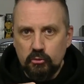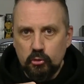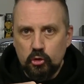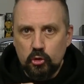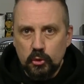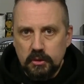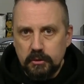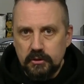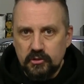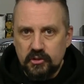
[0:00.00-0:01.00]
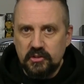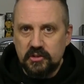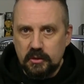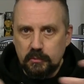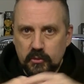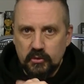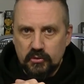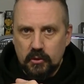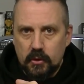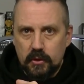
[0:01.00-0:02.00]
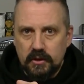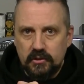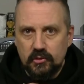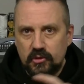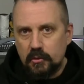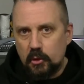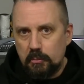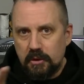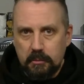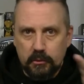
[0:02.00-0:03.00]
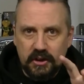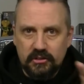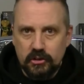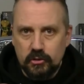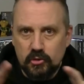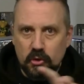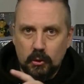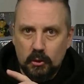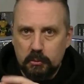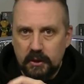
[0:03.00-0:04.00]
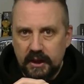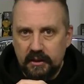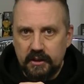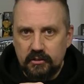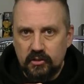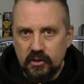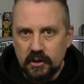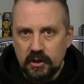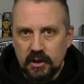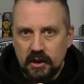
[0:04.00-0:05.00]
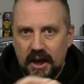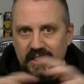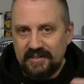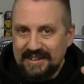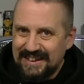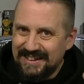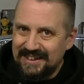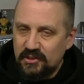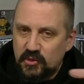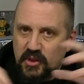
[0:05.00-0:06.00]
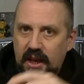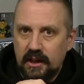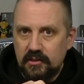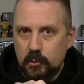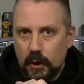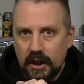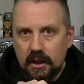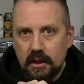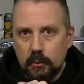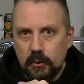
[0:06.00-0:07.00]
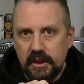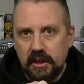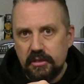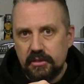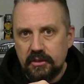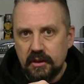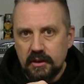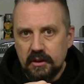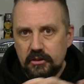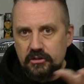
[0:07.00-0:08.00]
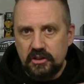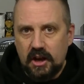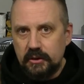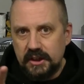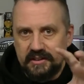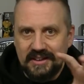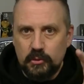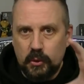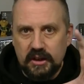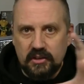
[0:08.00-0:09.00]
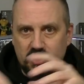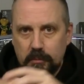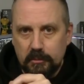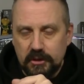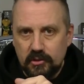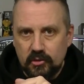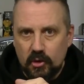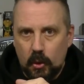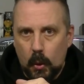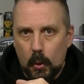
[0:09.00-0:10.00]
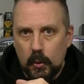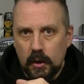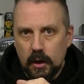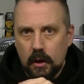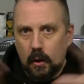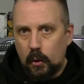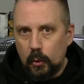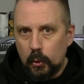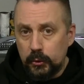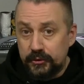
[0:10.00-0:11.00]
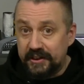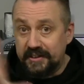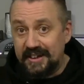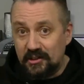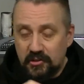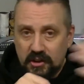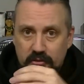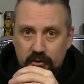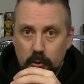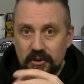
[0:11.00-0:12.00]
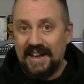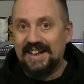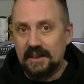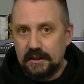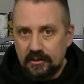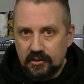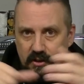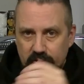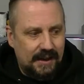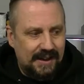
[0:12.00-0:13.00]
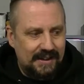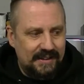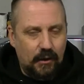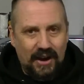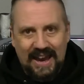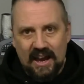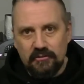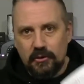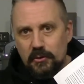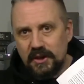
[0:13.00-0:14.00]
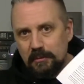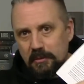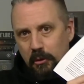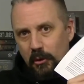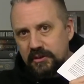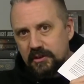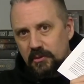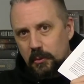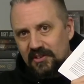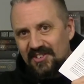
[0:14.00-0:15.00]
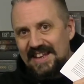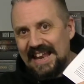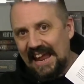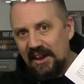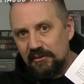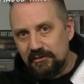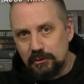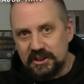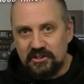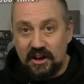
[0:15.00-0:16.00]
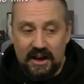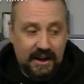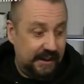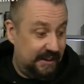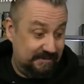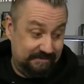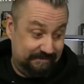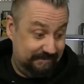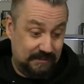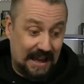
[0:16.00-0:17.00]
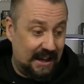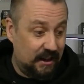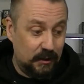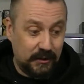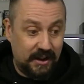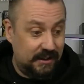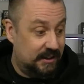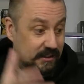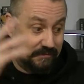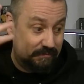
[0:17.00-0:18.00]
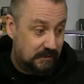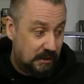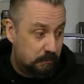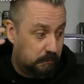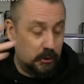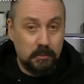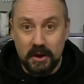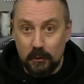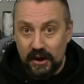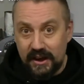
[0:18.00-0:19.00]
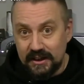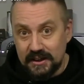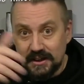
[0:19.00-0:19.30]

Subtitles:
suitable systems for zero preparation solo play that ideally scales well with generic D20 supplements, so old D&D stuff, old AD&D stuff. Now, I have already been pointed towards Knave, which I had a look at and it blew me away.